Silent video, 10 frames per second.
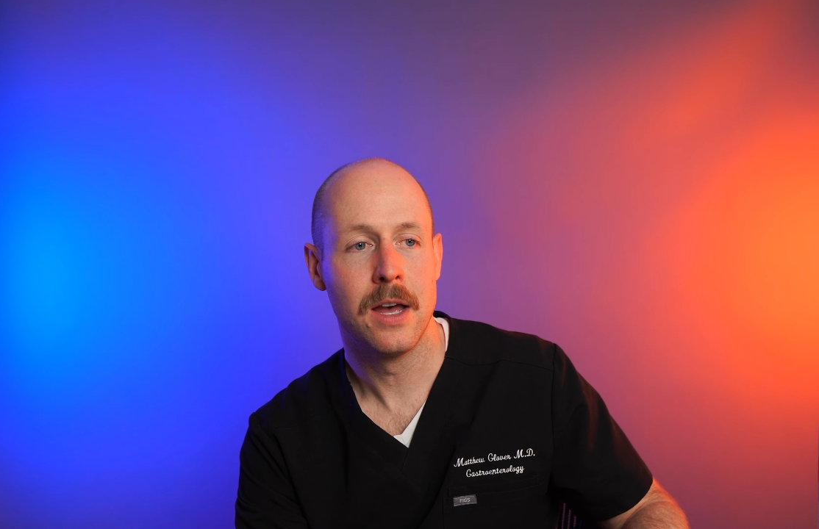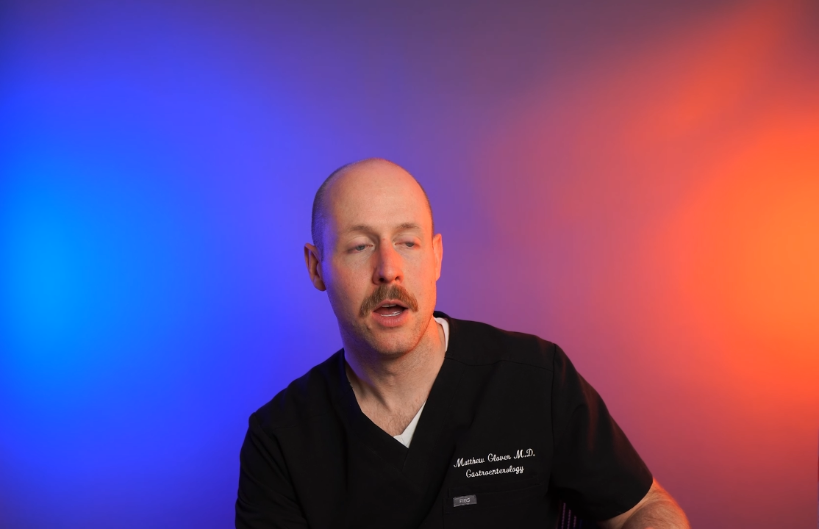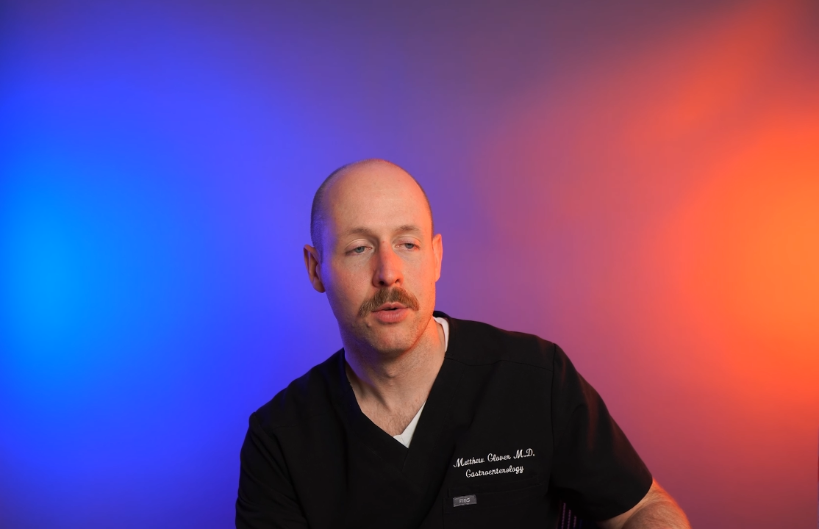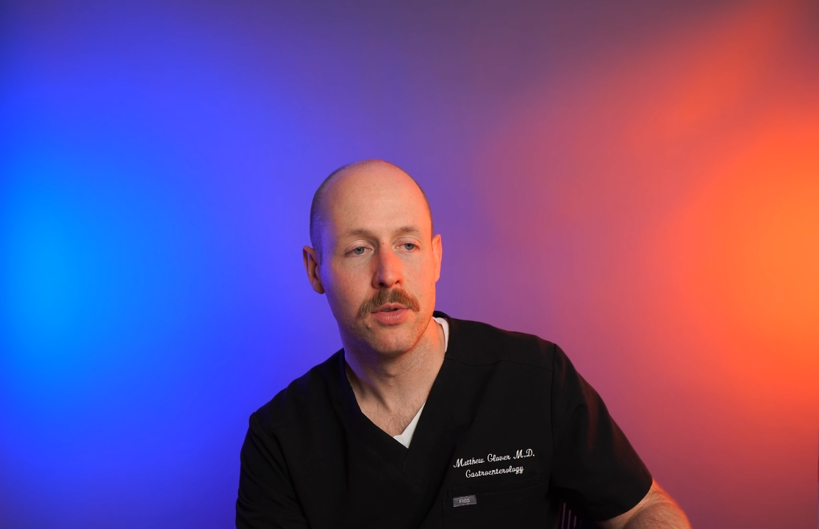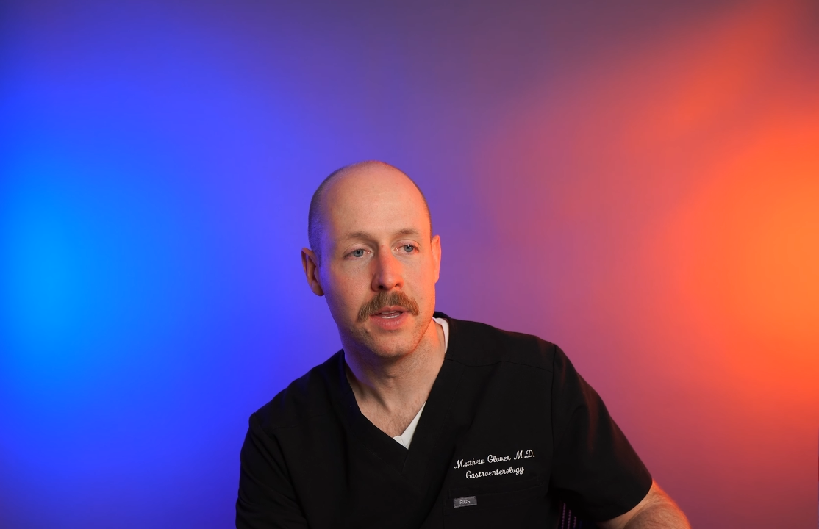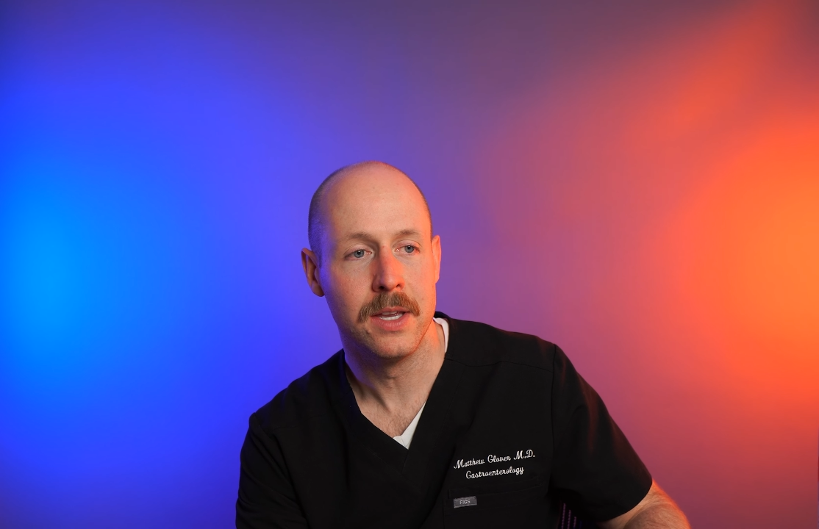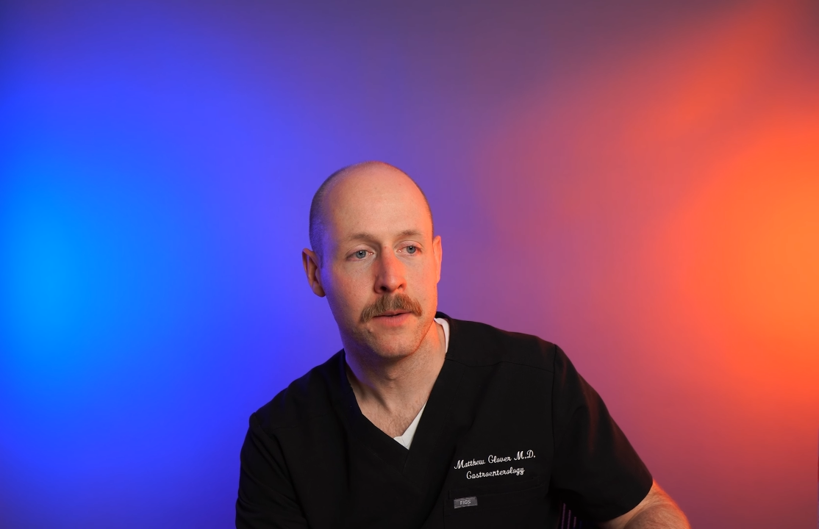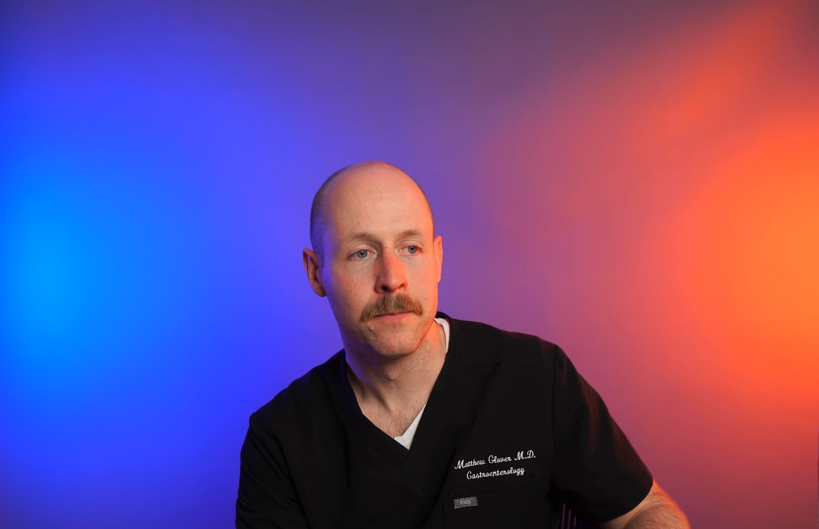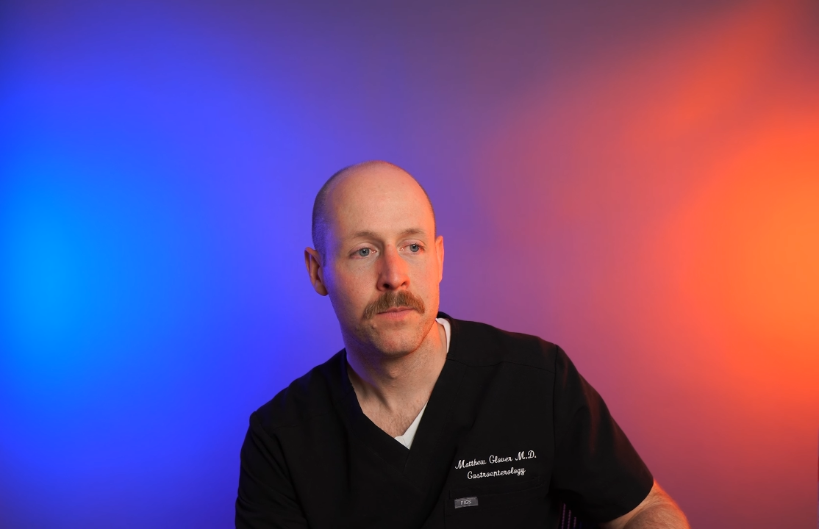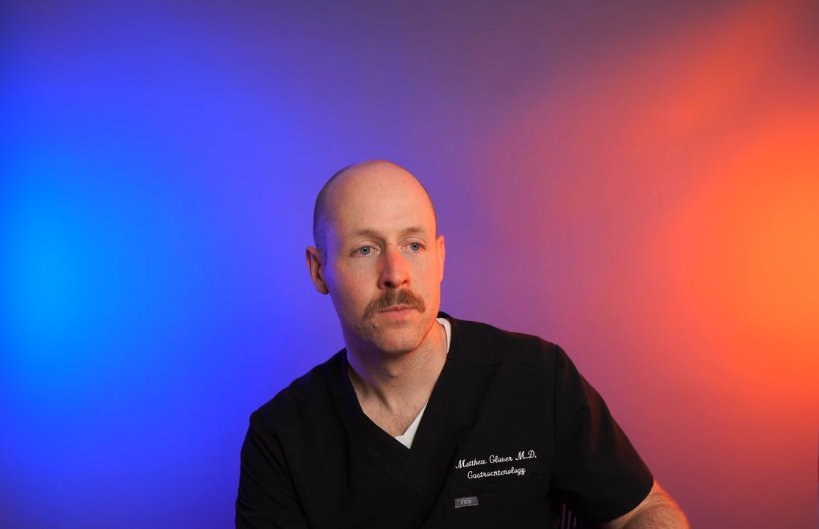
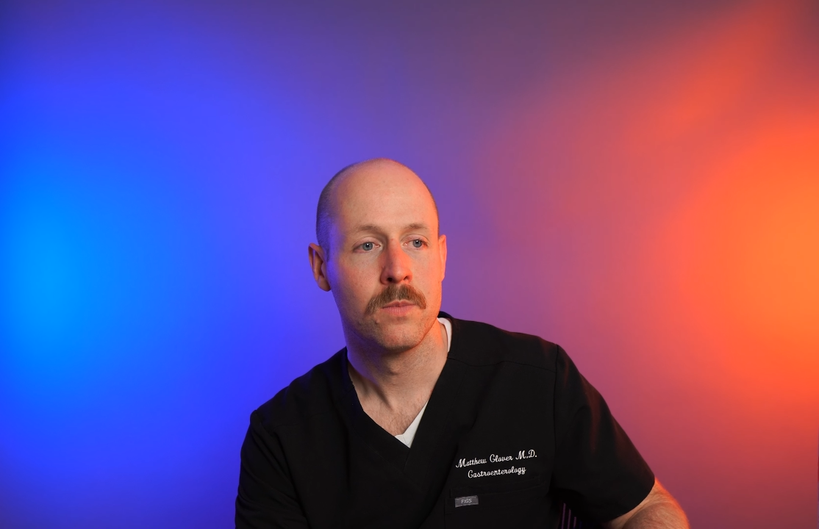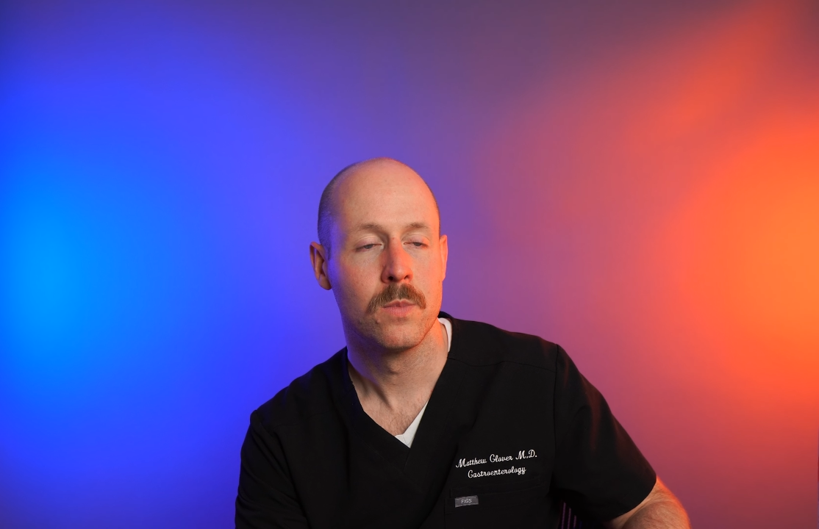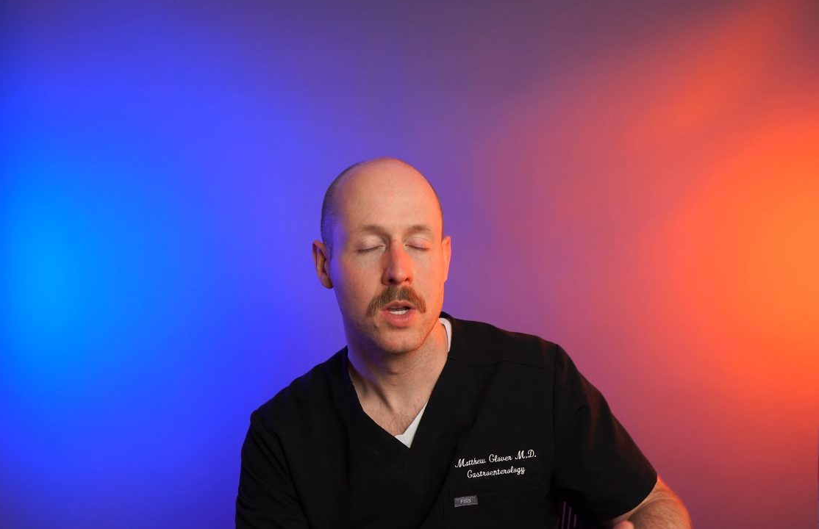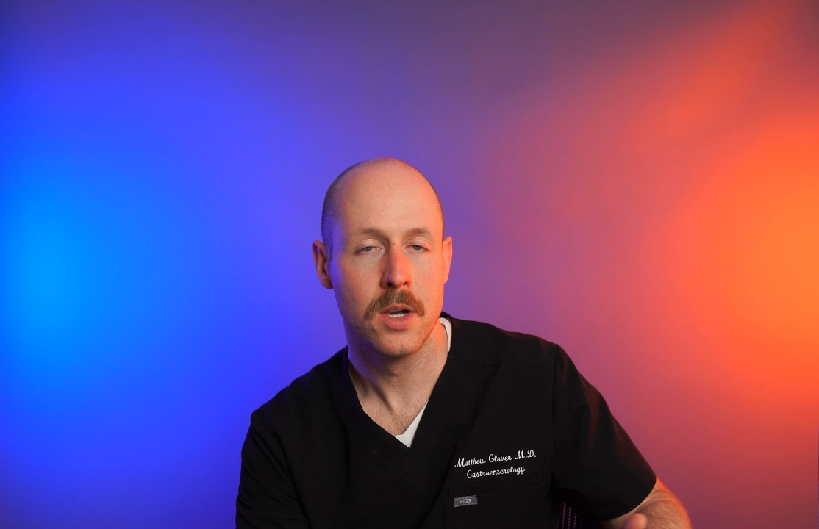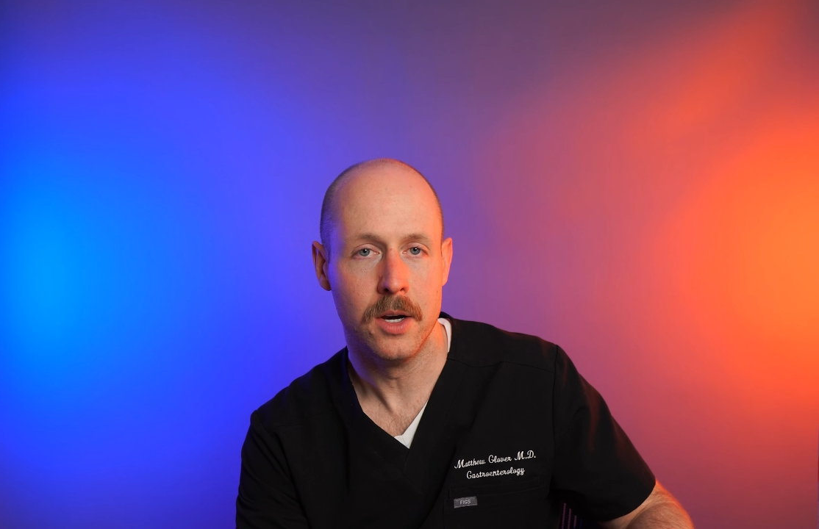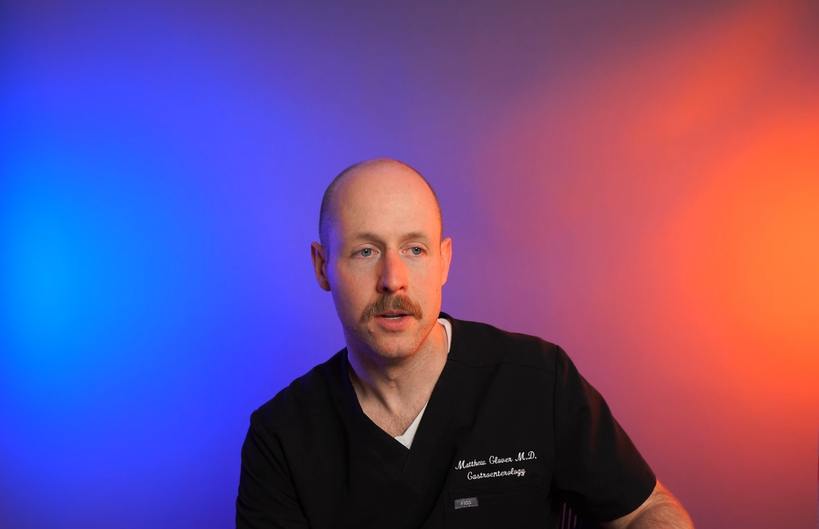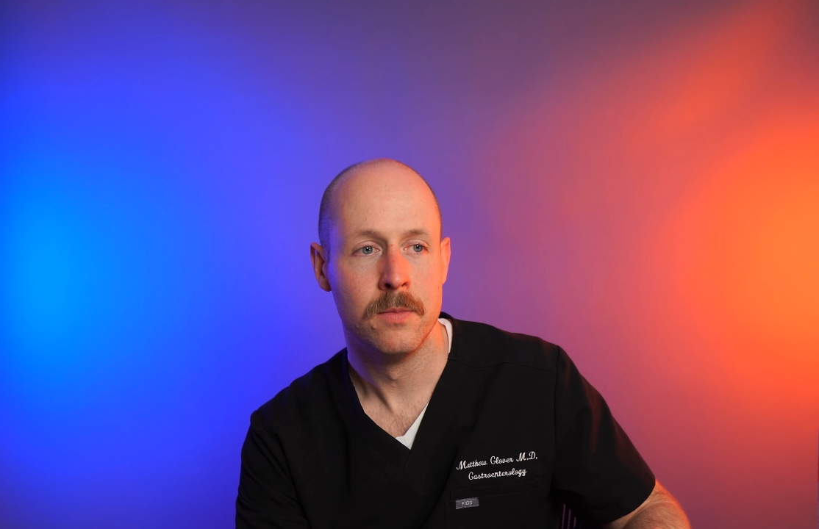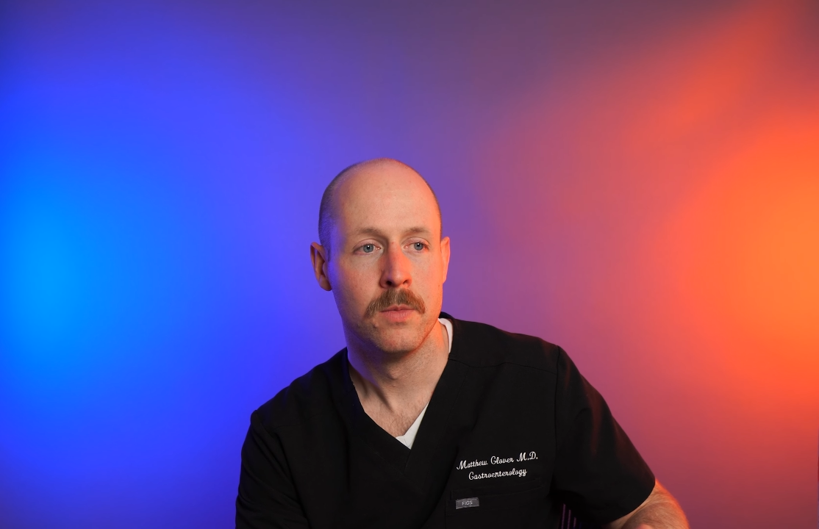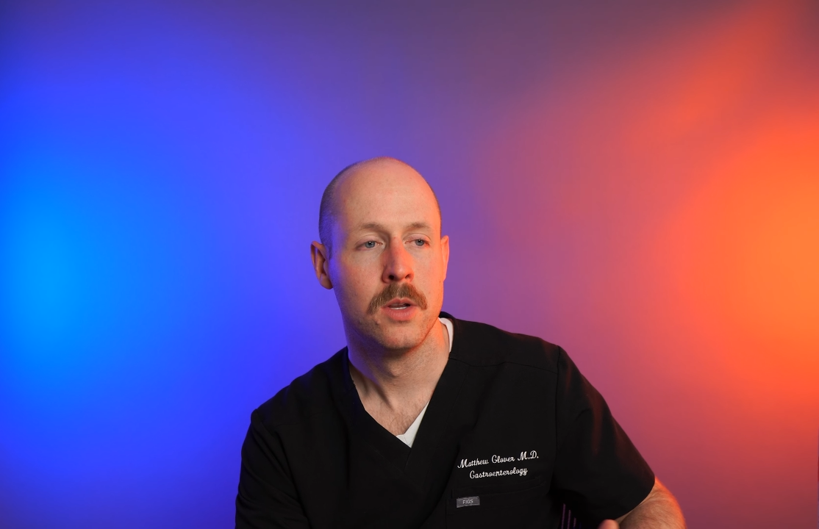healthy gut.